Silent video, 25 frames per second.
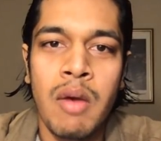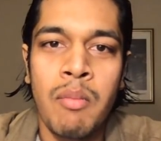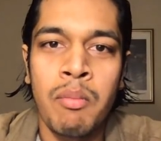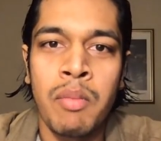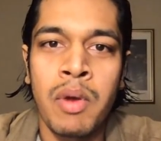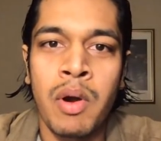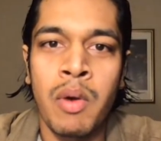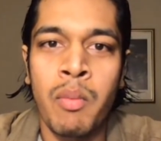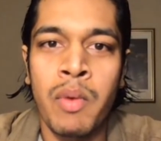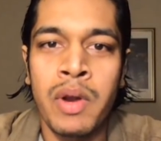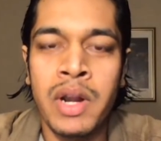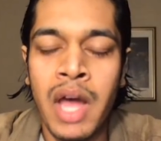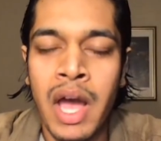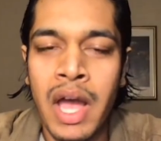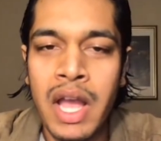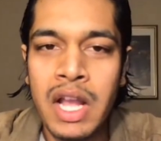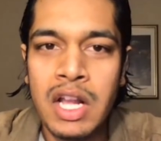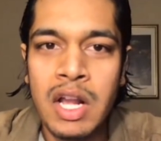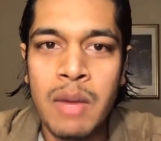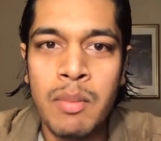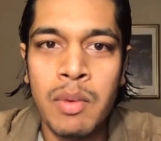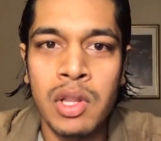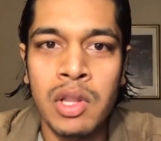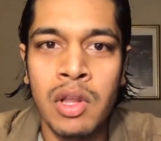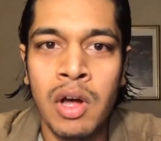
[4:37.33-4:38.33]
But when I
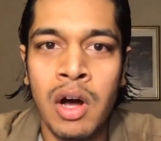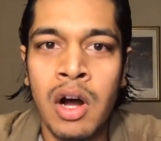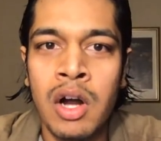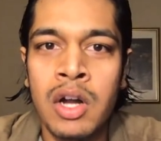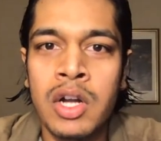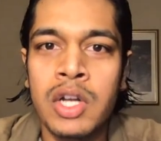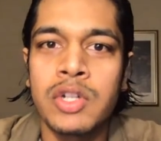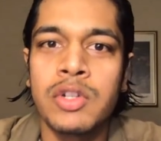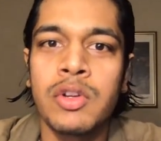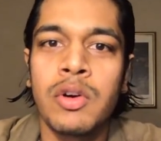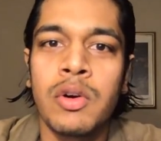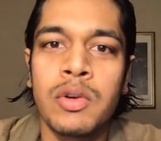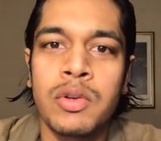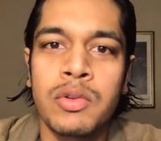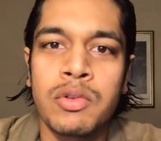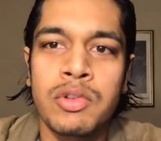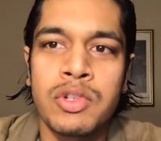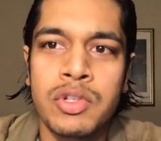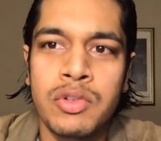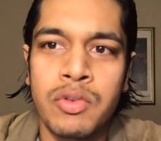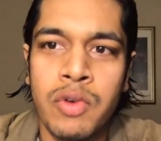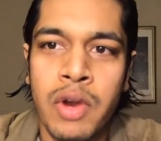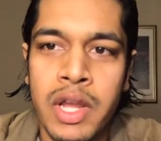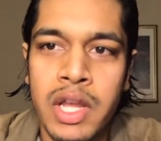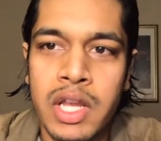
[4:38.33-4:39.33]
come along, a total
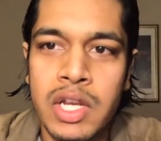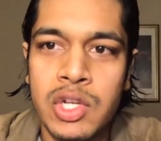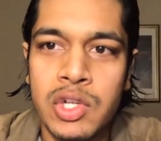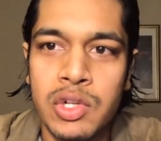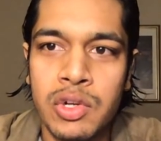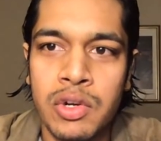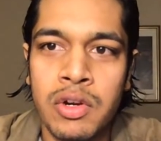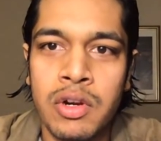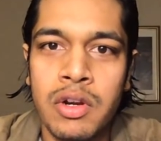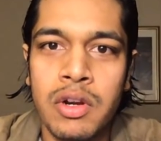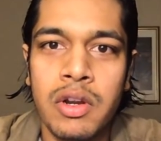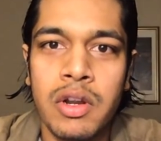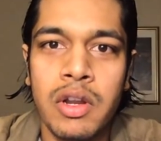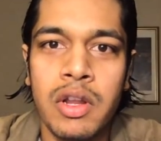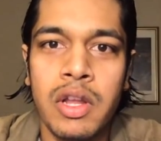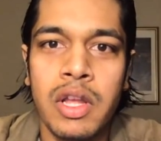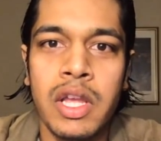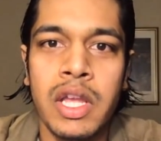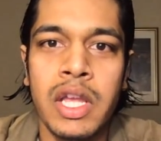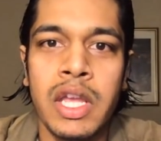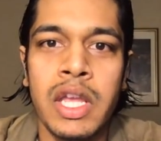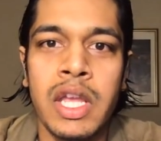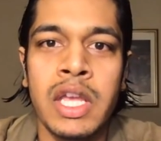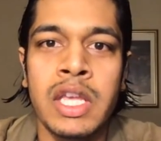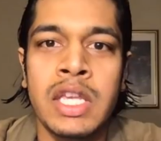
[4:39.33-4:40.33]
stranger,
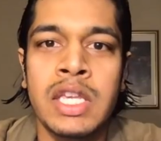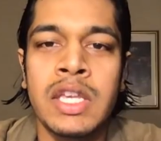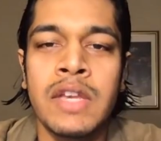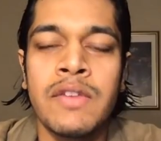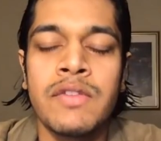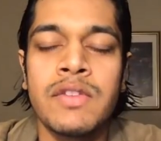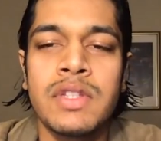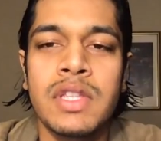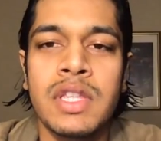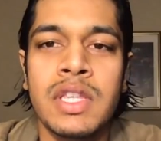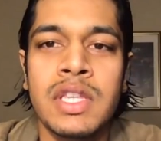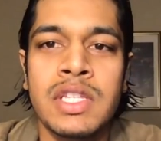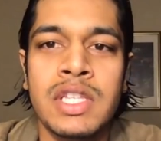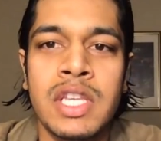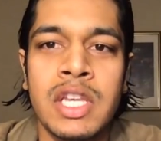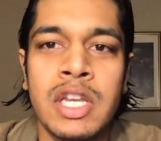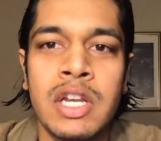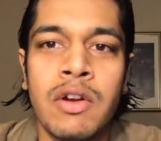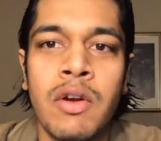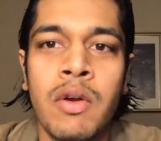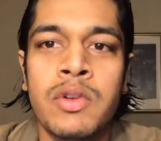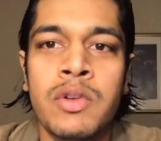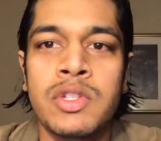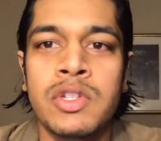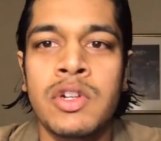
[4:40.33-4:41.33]
it gives these
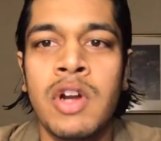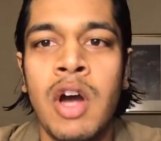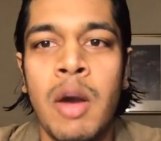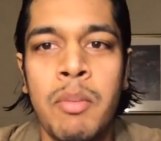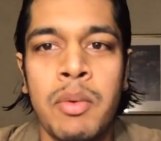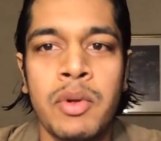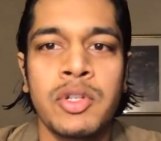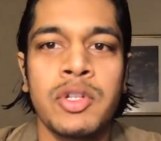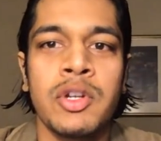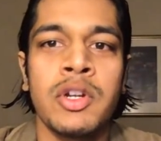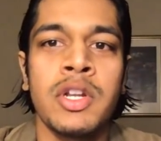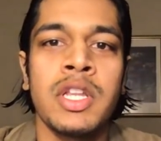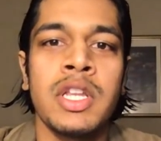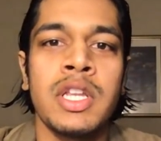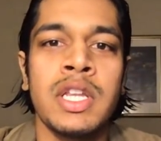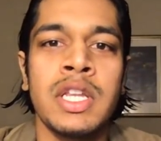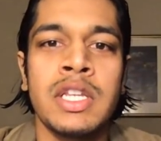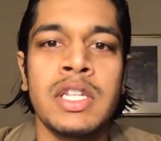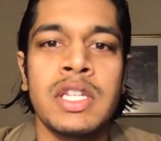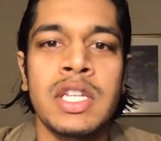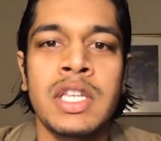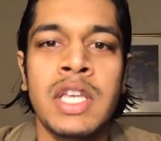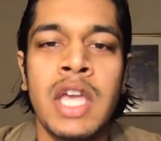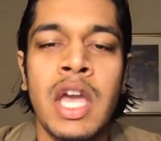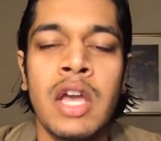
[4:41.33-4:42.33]
heroes an opportunity
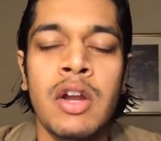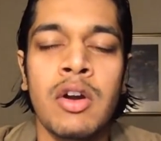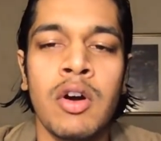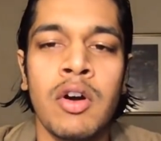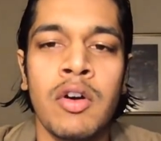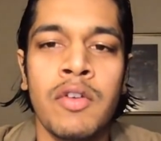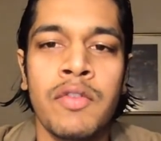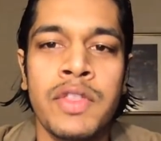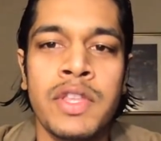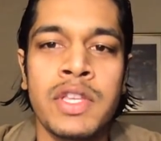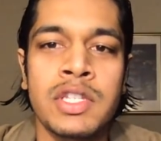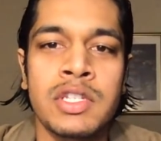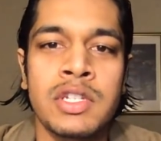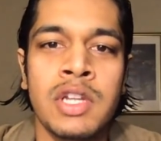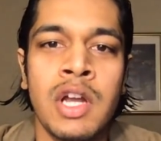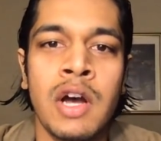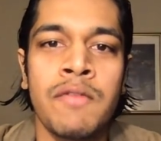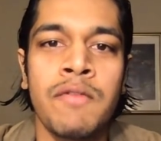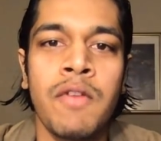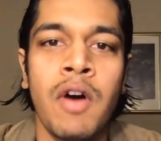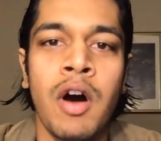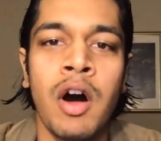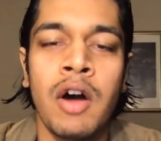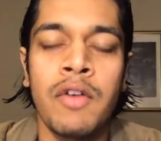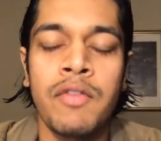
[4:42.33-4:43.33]
to get all of this
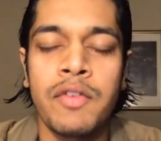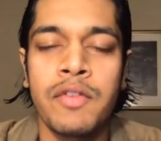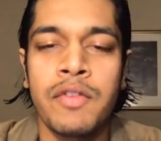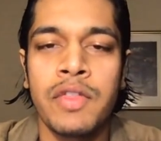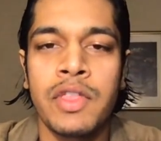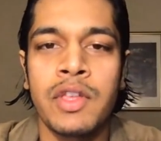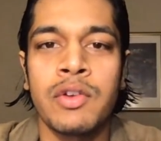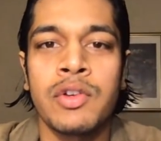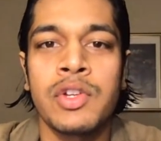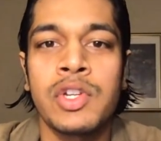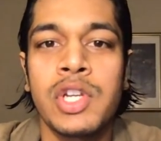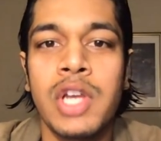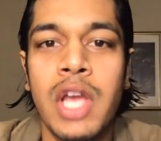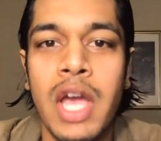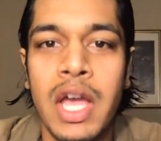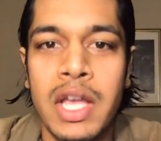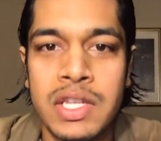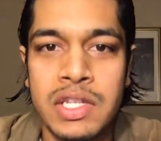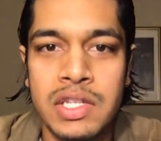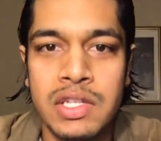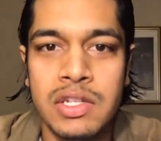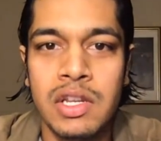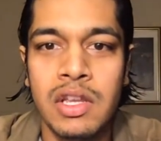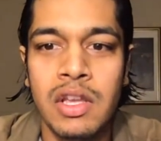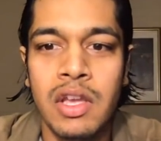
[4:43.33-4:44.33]
stuff off of their
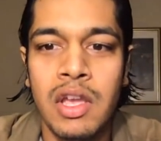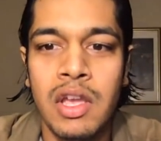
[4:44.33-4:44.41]
chest.